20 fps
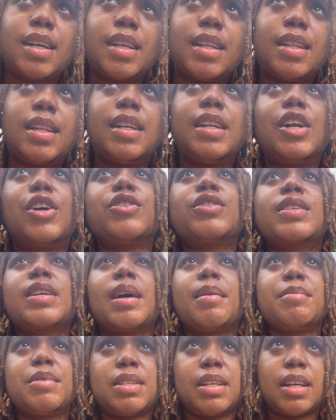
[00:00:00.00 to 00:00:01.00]
The nurse
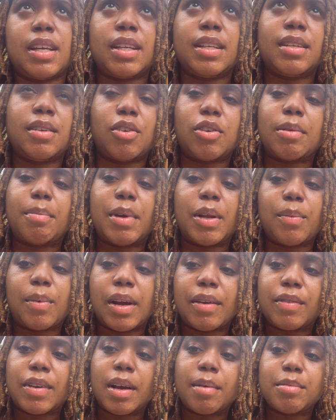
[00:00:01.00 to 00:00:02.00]
comes in, or the
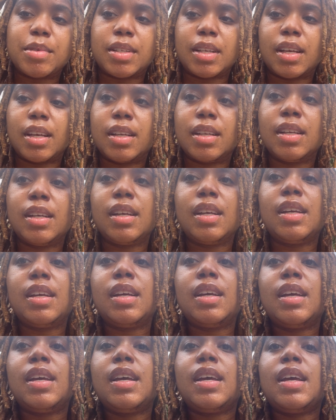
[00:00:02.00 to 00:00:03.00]
midwife comes in,
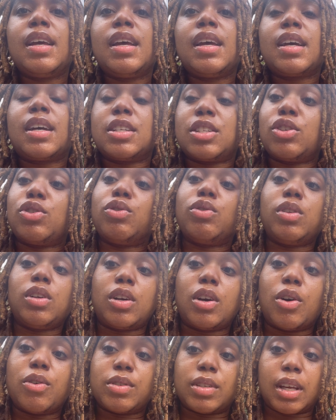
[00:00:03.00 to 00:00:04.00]
because the
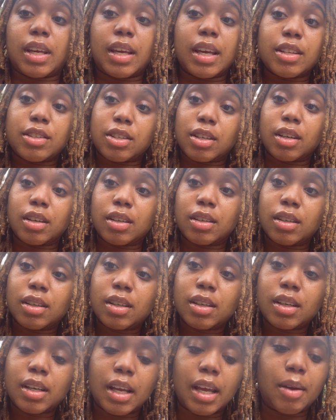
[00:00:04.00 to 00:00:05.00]
doula goes and gets her
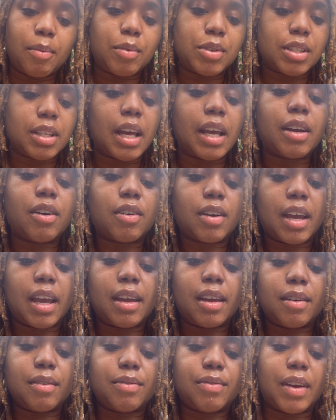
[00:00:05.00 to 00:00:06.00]
and was like,
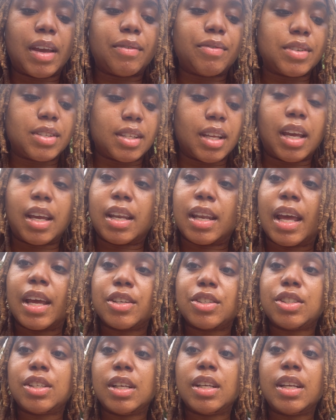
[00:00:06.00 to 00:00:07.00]
okay, Faith is saying
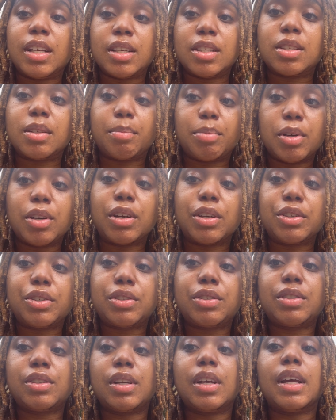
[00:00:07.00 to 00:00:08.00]
that she needs to
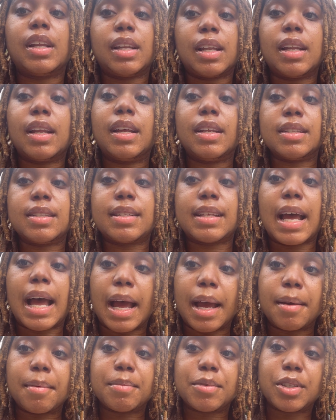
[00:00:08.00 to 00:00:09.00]
push and it's
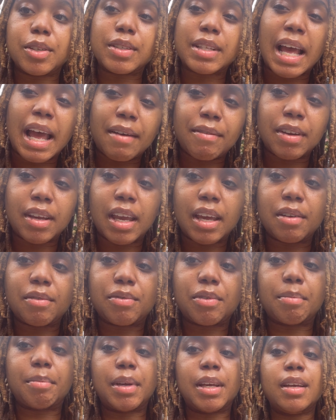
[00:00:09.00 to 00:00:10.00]
time. She's advocating
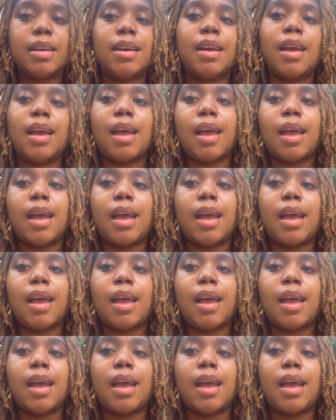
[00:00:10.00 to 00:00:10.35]
for me.